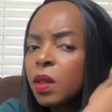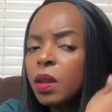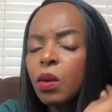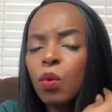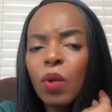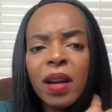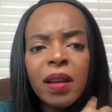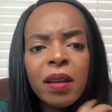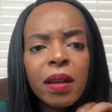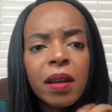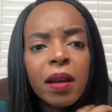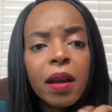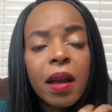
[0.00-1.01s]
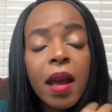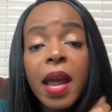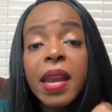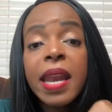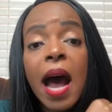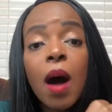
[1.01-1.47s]
right?
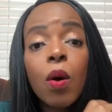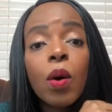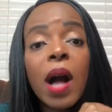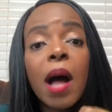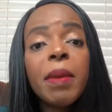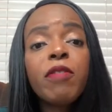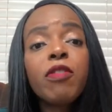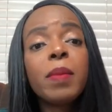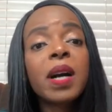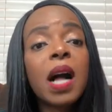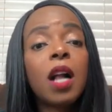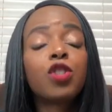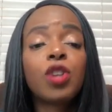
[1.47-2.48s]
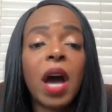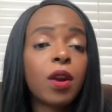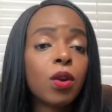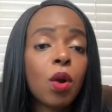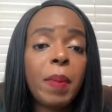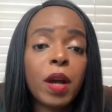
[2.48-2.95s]
Now, coming from a culture, I
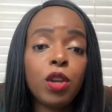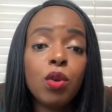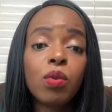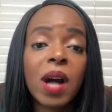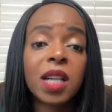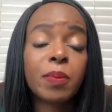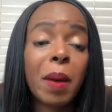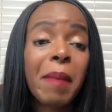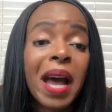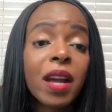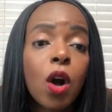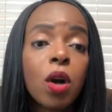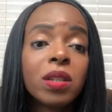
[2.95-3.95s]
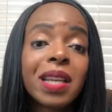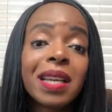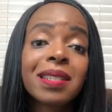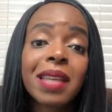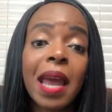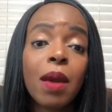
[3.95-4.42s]
don't know about you guys, but my
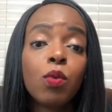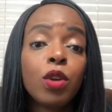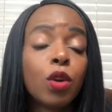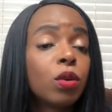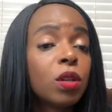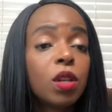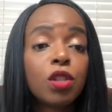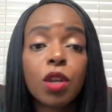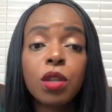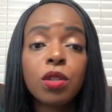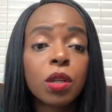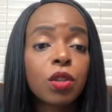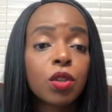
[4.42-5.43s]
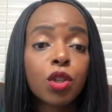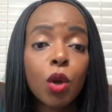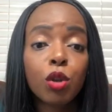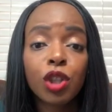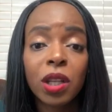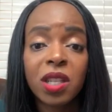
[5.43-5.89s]
context, is a
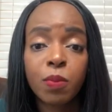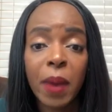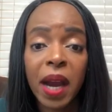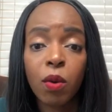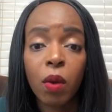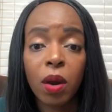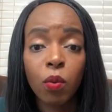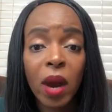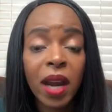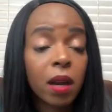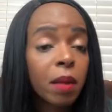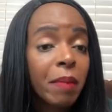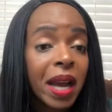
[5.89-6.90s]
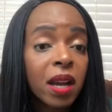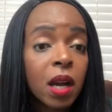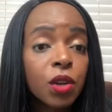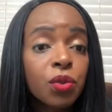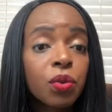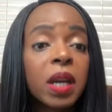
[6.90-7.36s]
socialist background, right? In my
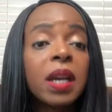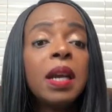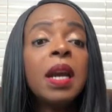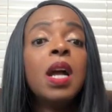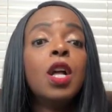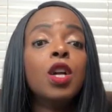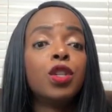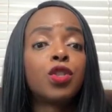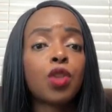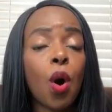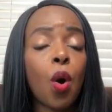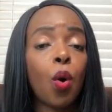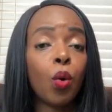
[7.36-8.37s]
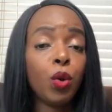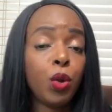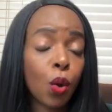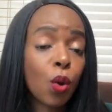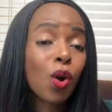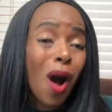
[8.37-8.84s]
country, so
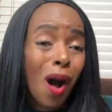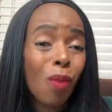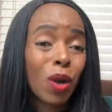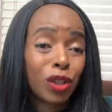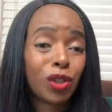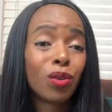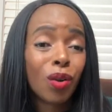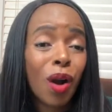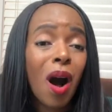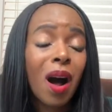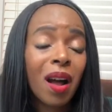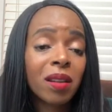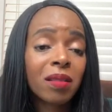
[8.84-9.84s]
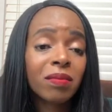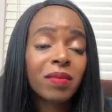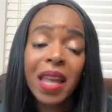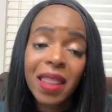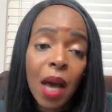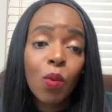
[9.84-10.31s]
you got what you got,
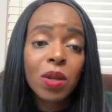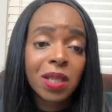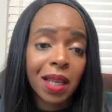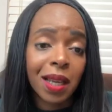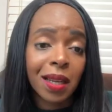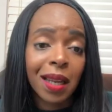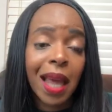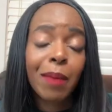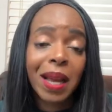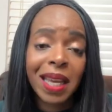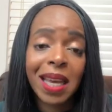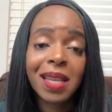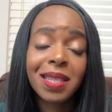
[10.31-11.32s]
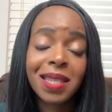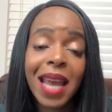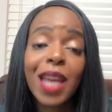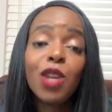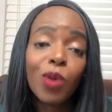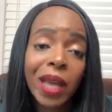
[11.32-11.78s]
and that was it. Like my kids
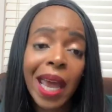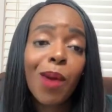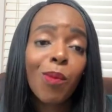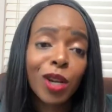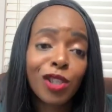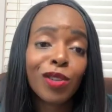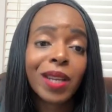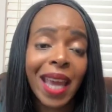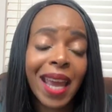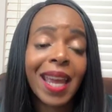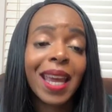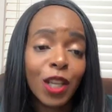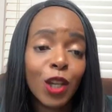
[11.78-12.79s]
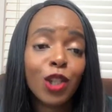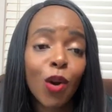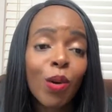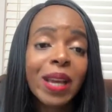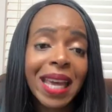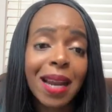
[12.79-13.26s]
say, you get what you get, and you
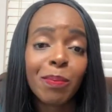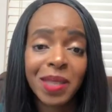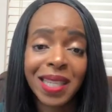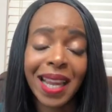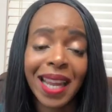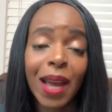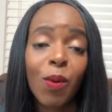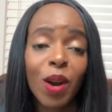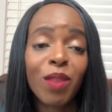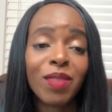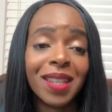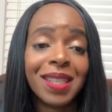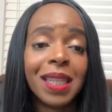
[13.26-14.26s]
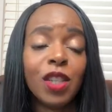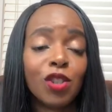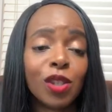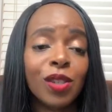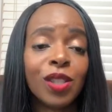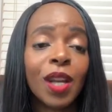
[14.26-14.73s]
don't get upset. Like one of their
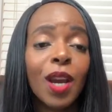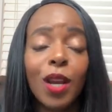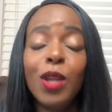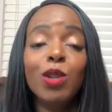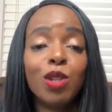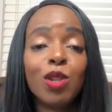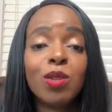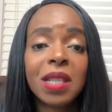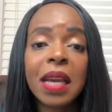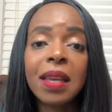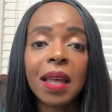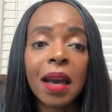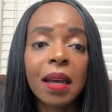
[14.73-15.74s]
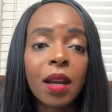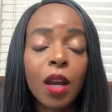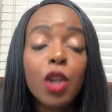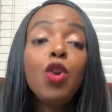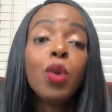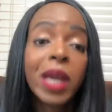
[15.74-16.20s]
teachers used to say that.
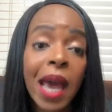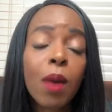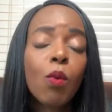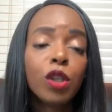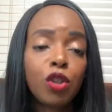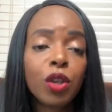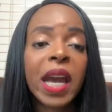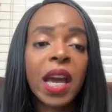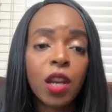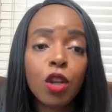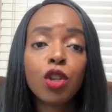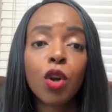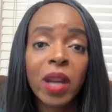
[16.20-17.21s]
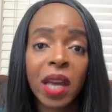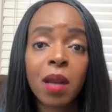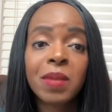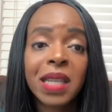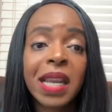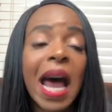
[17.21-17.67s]
You get what you get, and you don't get
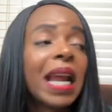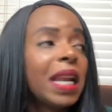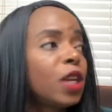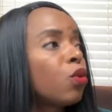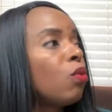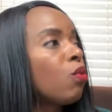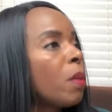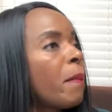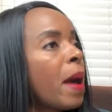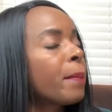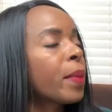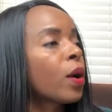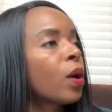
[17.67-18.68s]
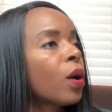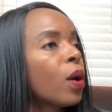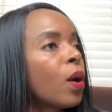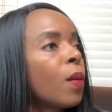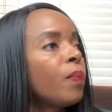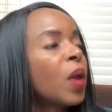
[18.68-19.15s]
upset. I literally remember
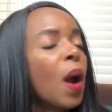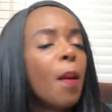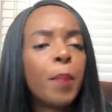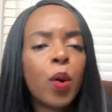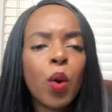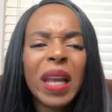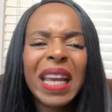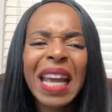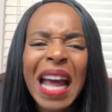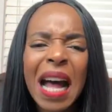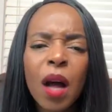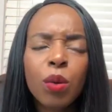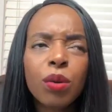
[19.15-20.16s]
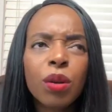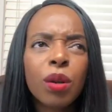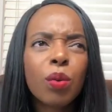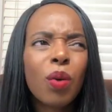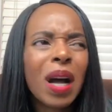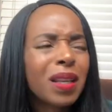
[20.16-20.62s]
pulling out,
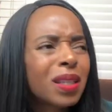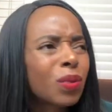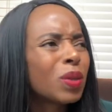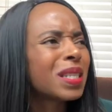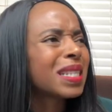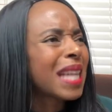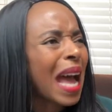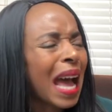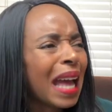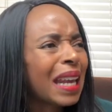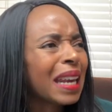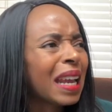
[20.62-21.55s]
what was that?